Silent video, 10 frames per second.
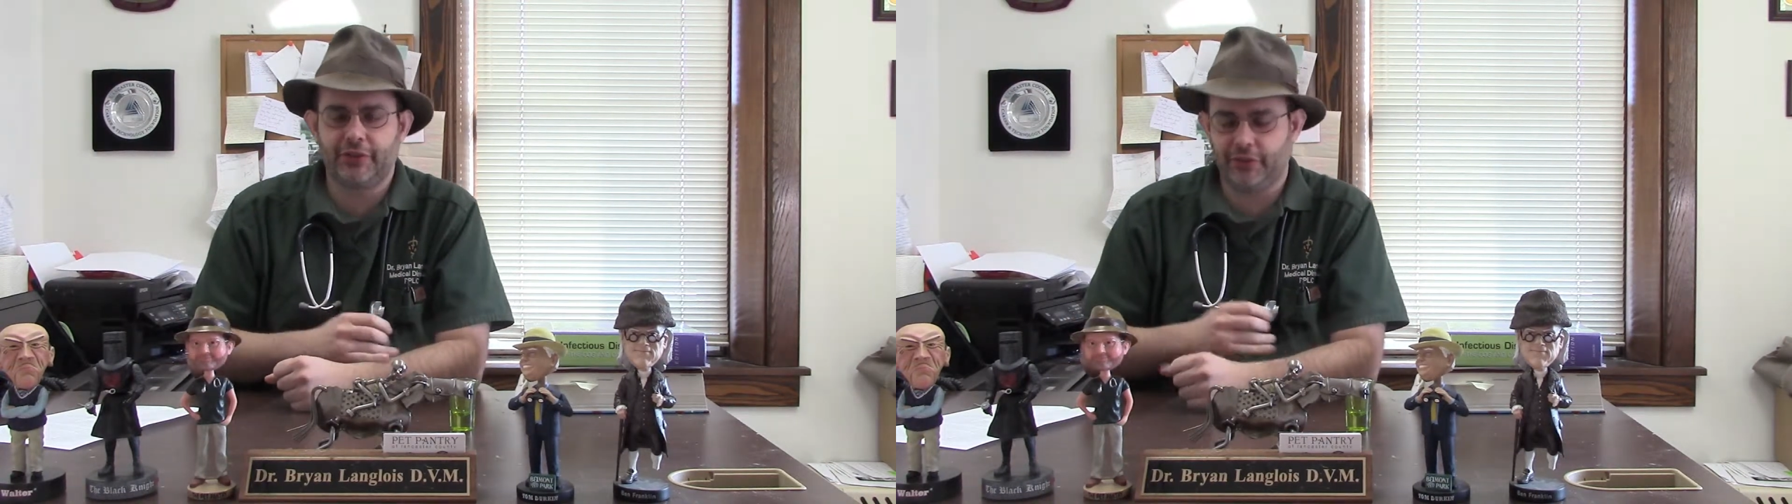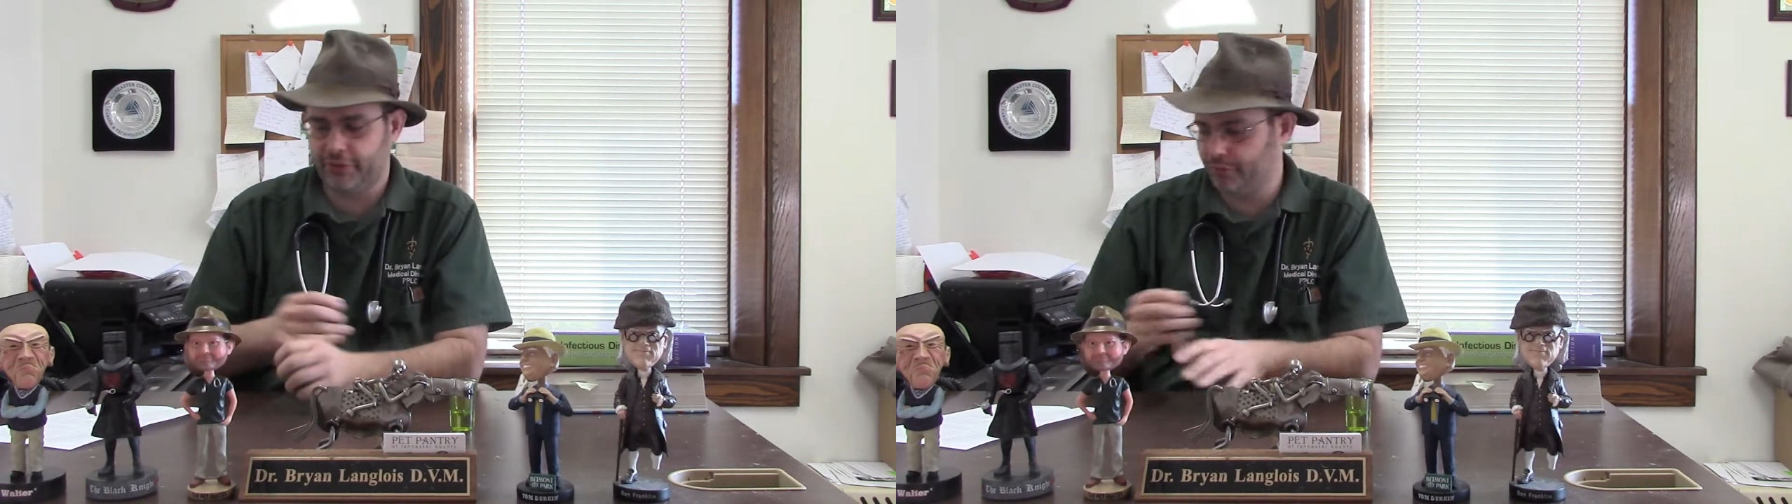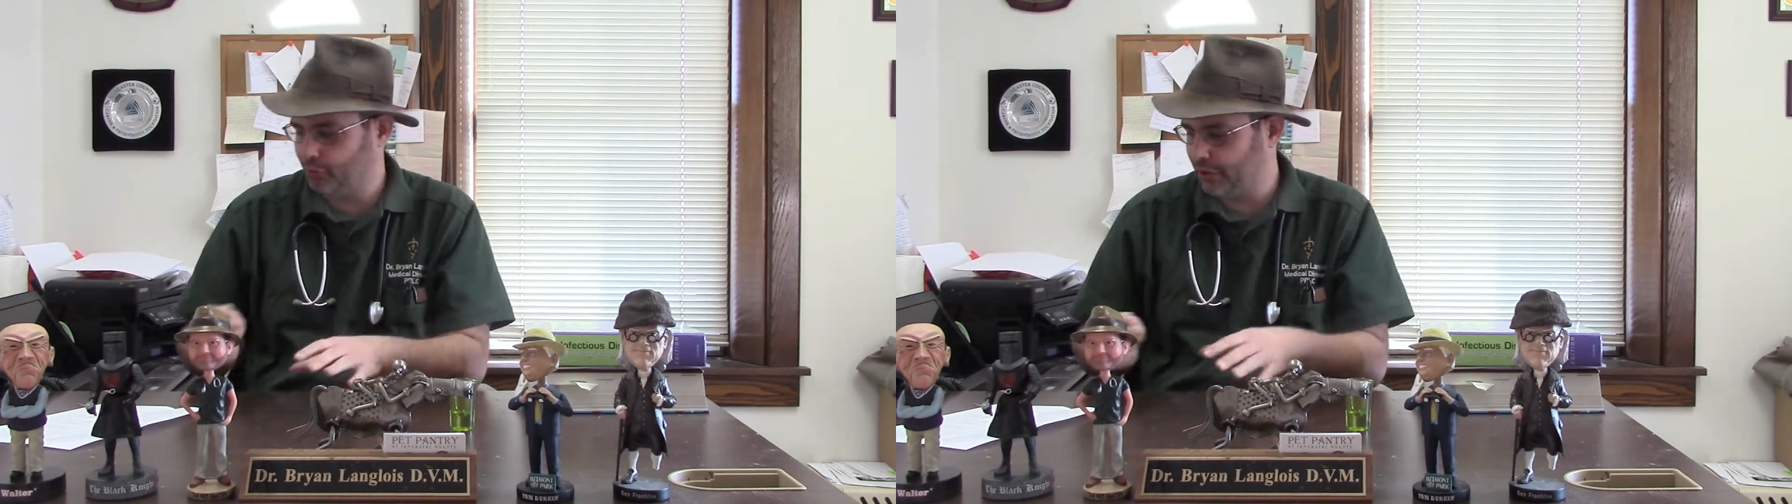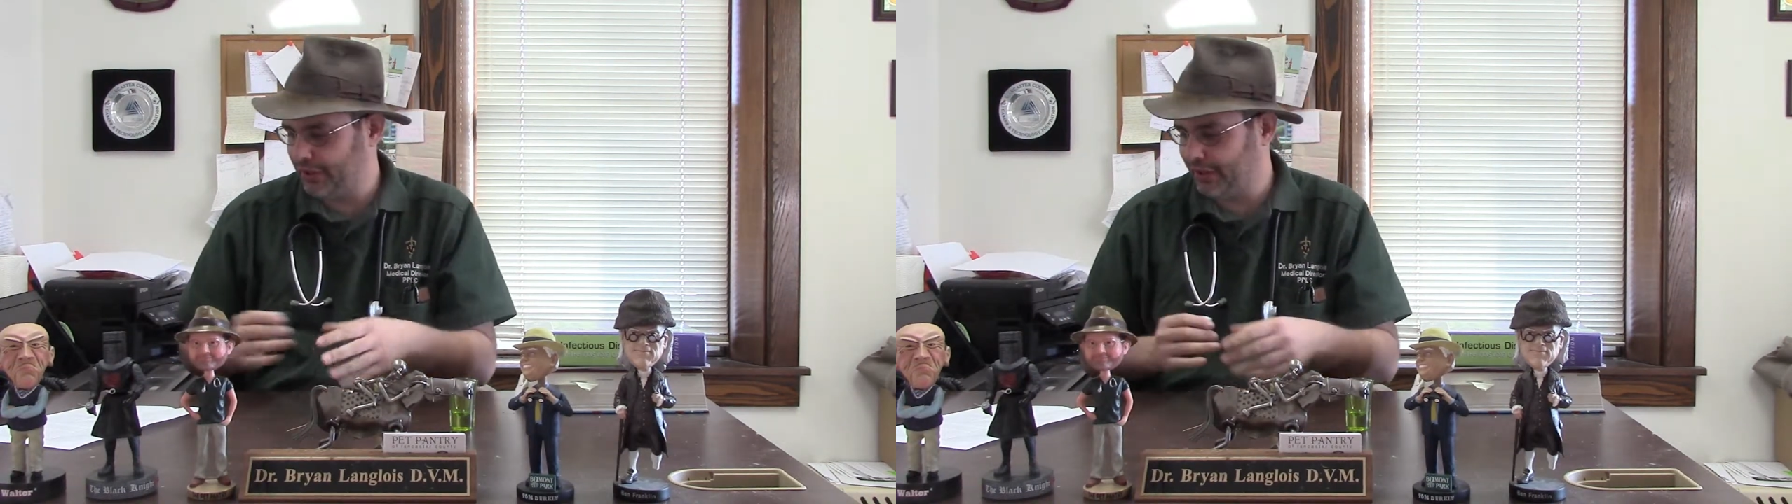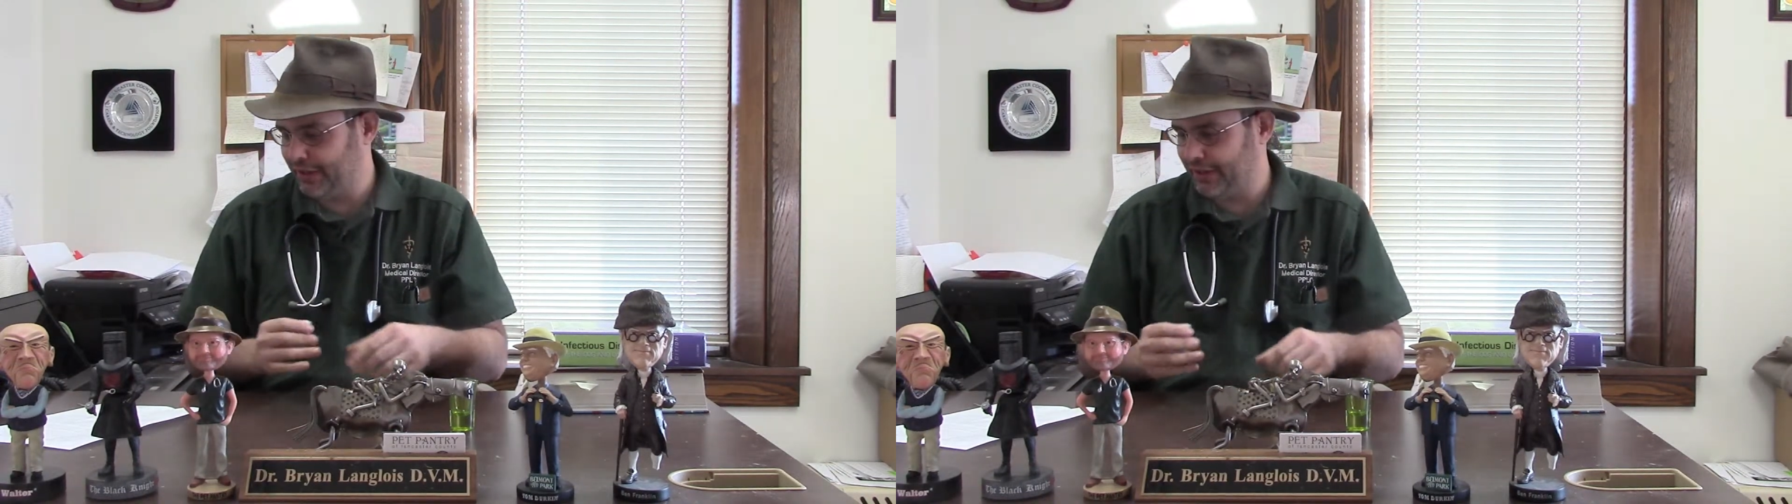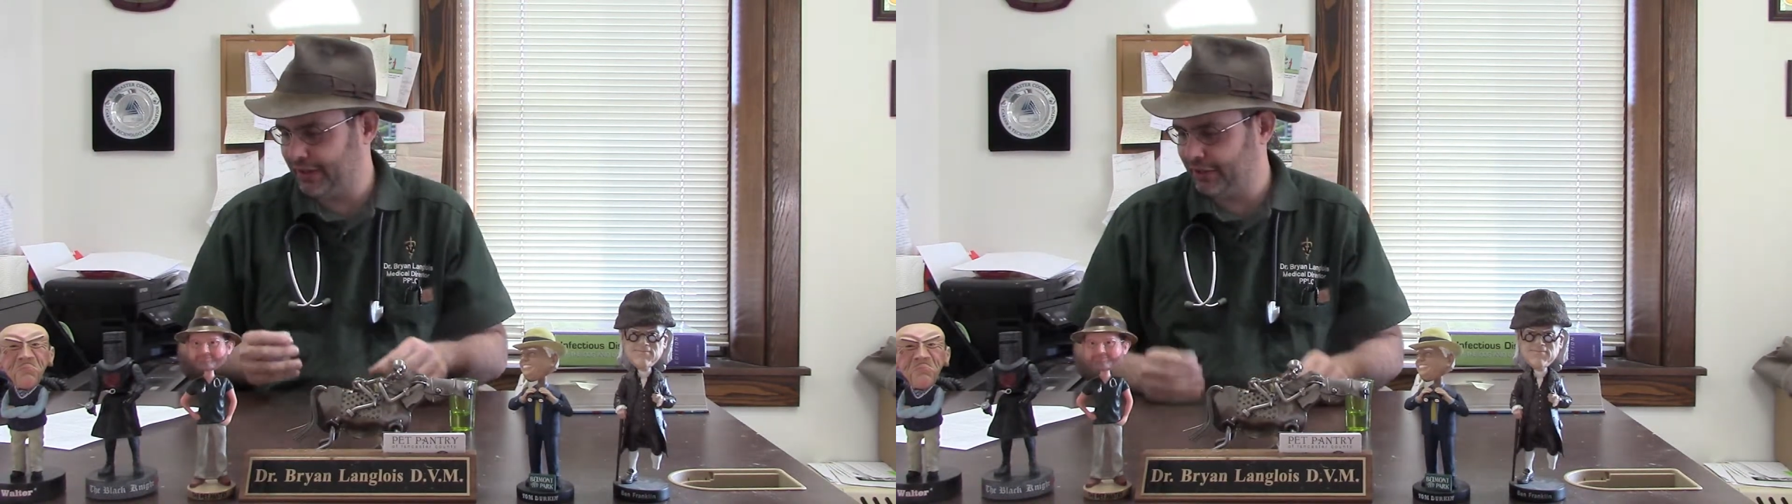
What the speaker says: Just looking at, I